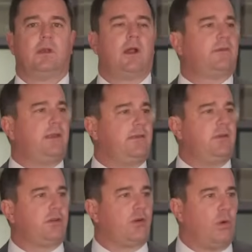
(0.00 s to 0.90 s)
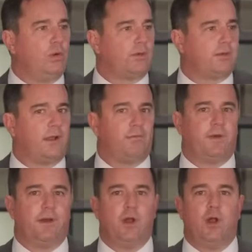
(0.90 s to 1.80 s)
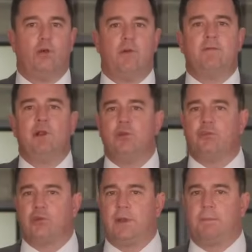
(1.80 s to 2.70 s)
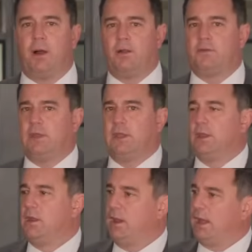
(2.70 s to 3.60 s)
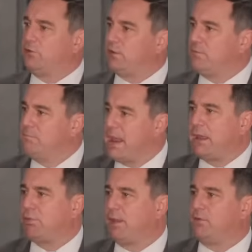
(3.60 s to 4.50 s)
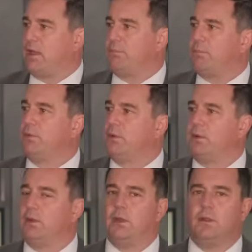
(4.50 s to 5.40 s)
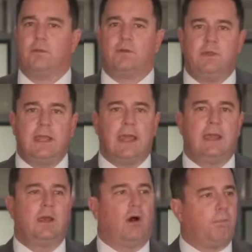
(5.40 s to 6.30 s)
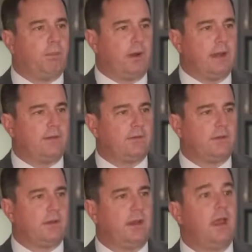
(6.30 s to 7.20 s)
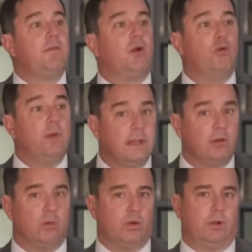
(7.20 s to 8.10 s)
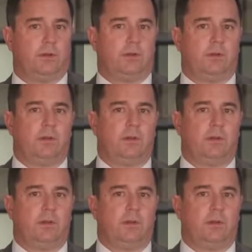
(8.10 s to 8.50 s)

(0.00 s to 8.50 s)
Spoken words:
Now, it's easy to call yourself a revolutionary party and just make things up. The DA operates in the real world.